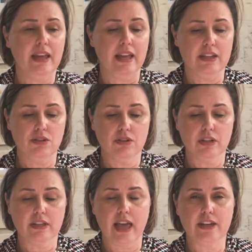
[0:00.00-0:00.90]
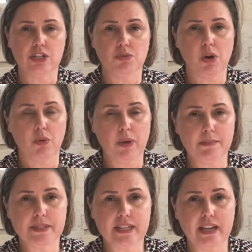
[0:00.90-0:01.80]
and you can head to our
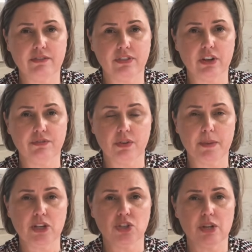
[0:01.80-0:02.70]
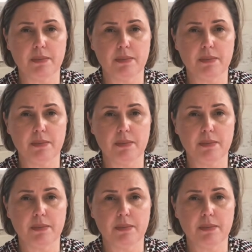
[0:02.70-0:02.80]
website for information